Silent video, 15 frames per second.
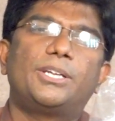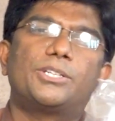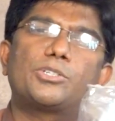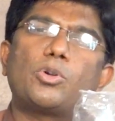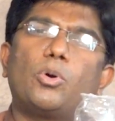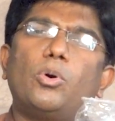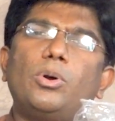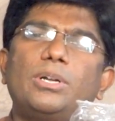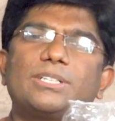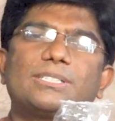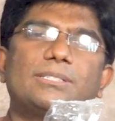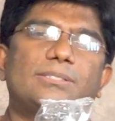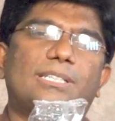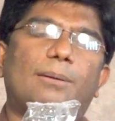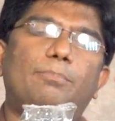
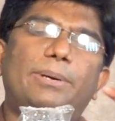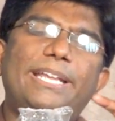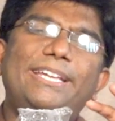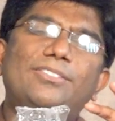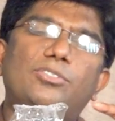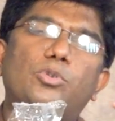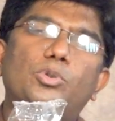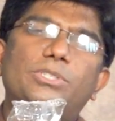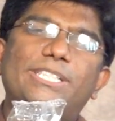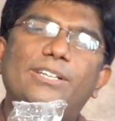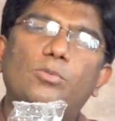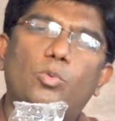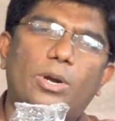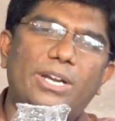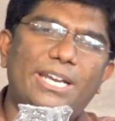So somebody is
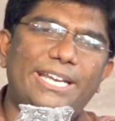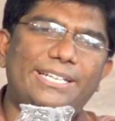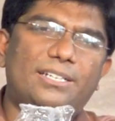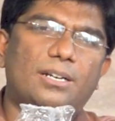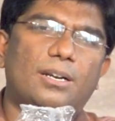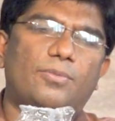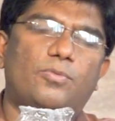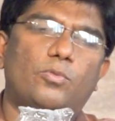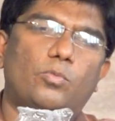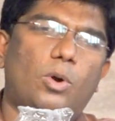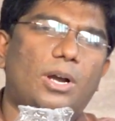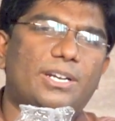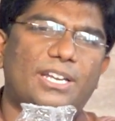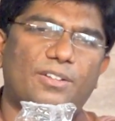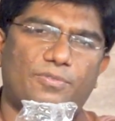losing 1 liter of
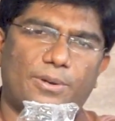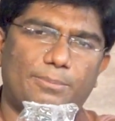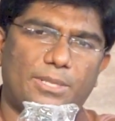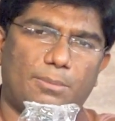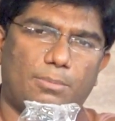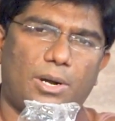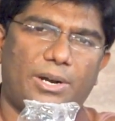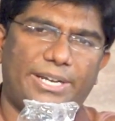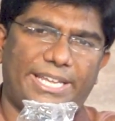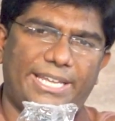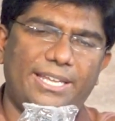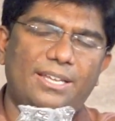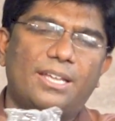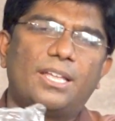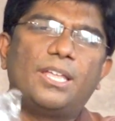water from the
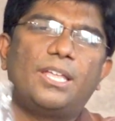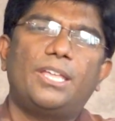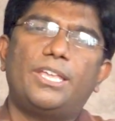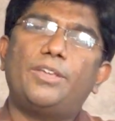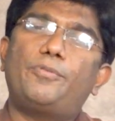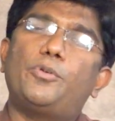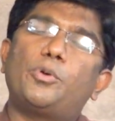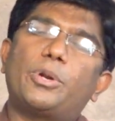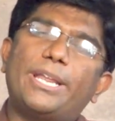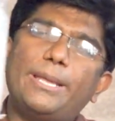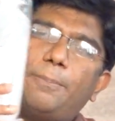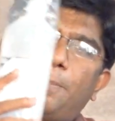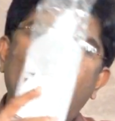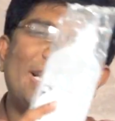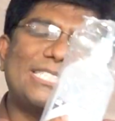body. If you
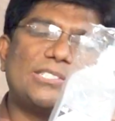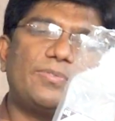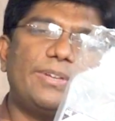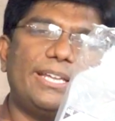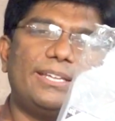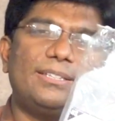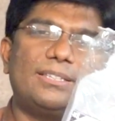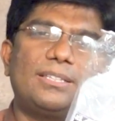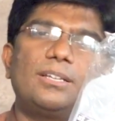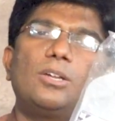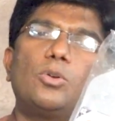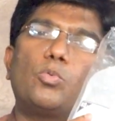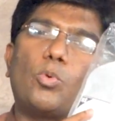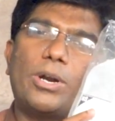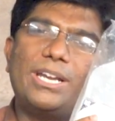replace with
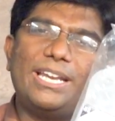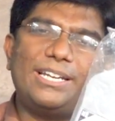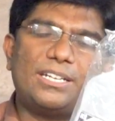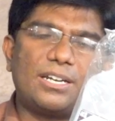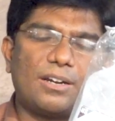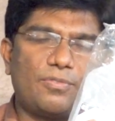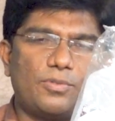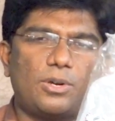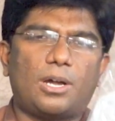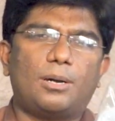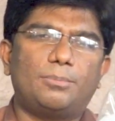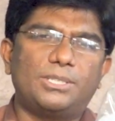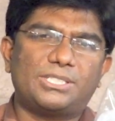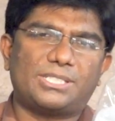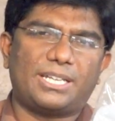1 liter of
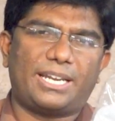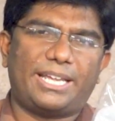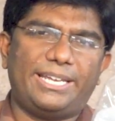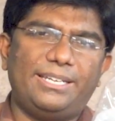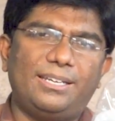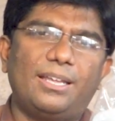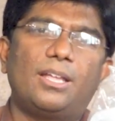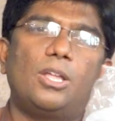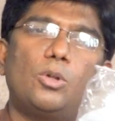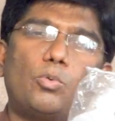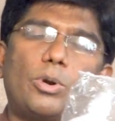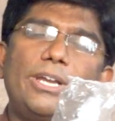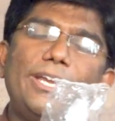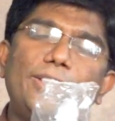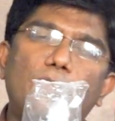normal saline,
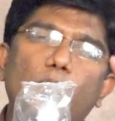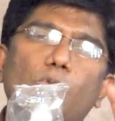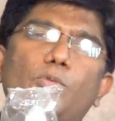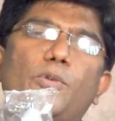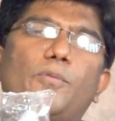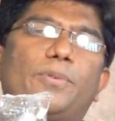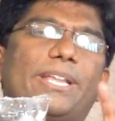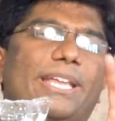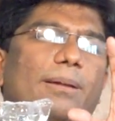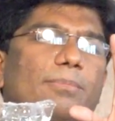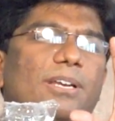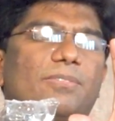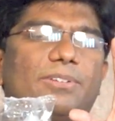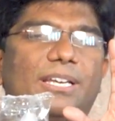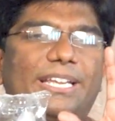only 250
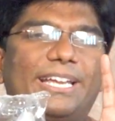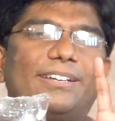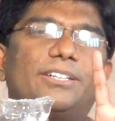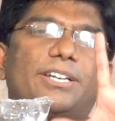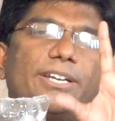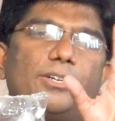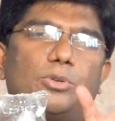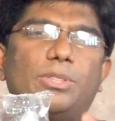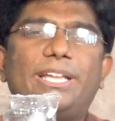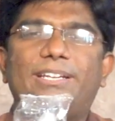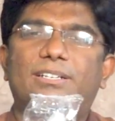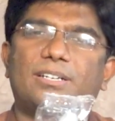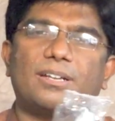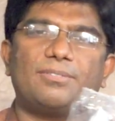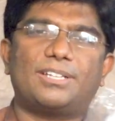ml will enter into the
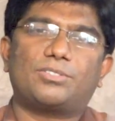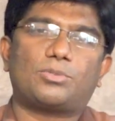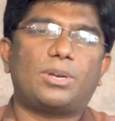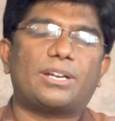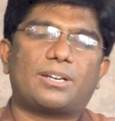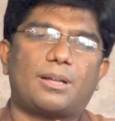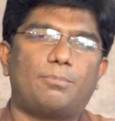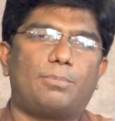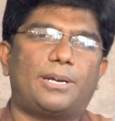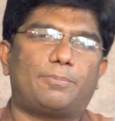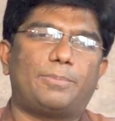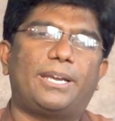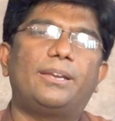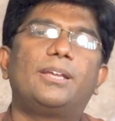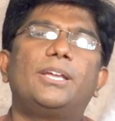intravascular
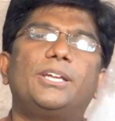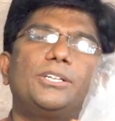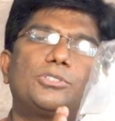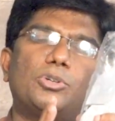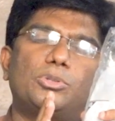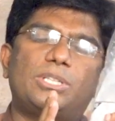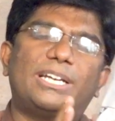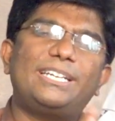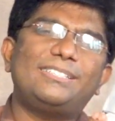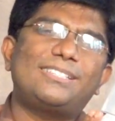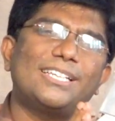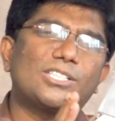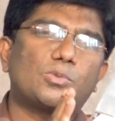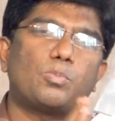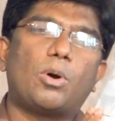compartment. So that is
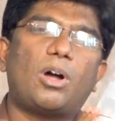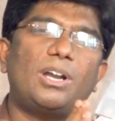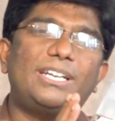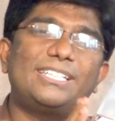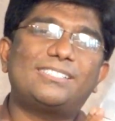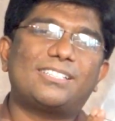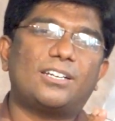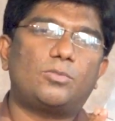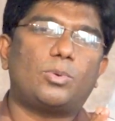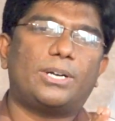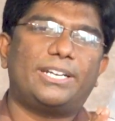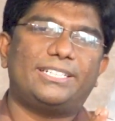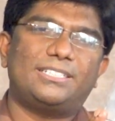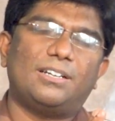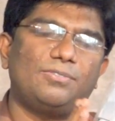a small
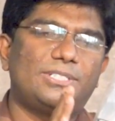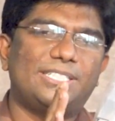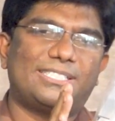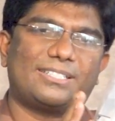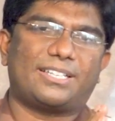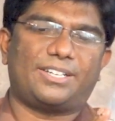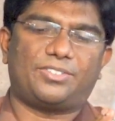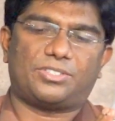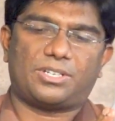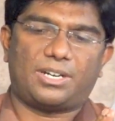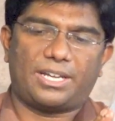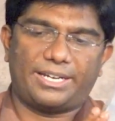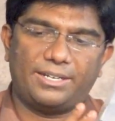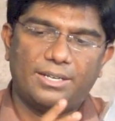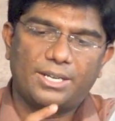disadvantage of this
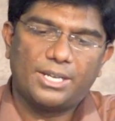crystalloid.